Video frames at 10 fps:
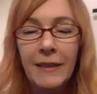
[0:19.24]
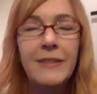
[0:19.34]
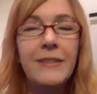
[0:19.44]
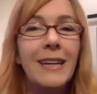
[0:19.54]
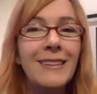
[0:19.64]
The
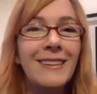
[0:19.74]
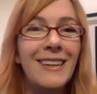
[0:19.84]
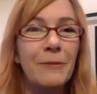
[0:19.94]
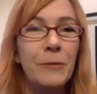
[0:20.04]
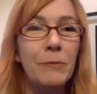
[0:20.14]
data
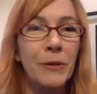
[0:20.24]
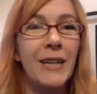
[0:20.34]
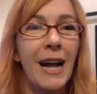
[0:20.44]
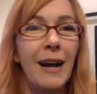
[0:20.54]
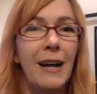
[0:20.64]
that we put
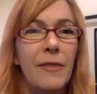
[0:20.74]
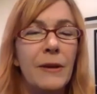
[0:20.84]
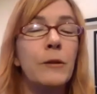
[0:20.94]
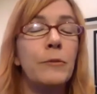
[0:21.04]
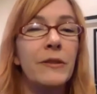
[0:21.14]
at, that
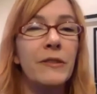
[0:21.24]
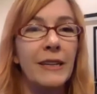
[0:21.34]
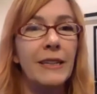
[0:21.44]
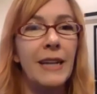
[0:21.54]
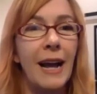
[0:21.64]
were
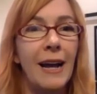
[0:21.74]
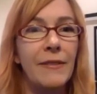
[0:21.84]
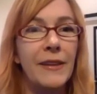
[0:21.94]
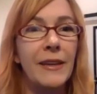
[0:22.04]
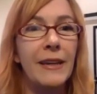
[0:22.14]
presented
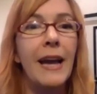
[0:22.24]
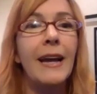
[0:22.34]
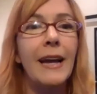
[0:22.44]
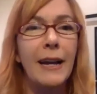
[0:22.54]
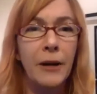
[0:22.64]
at the
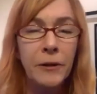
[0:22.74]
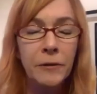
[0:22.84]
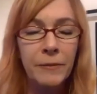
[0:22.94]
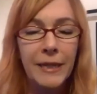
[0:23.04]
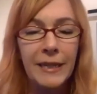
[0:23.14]

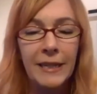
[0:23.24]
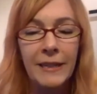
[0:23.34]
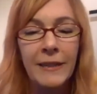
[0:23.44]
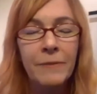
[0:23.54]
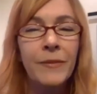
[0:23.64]
AAO meeting
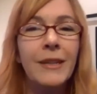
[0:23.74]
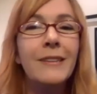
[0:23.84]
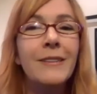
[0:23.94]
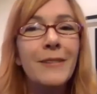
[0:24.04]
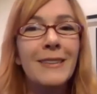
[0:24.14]

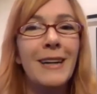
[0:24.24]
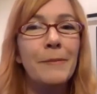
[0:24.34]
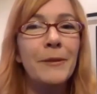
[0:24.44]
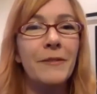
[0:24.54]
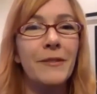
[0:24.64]
included a
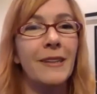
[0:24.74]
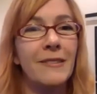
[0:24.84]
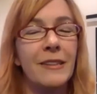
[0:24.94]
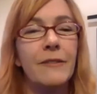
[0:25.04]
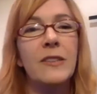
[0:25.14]
couple of things
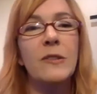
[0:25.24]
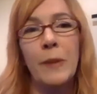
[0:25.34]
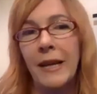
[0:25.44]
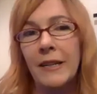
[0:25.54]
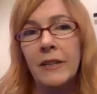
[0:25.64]
that have
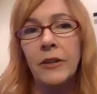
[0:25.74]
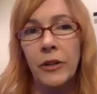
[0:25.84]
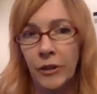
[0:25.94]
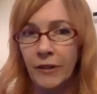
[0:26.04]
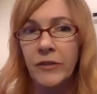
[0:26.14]
expanded on
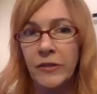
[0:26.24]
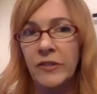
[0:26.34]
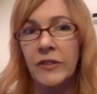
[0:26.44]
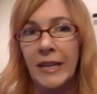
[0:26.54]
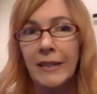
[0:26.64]
our
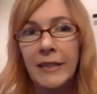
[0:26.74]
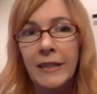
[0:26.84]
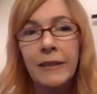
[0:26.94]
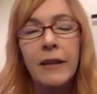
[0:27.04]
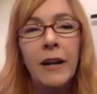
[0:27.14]
understanding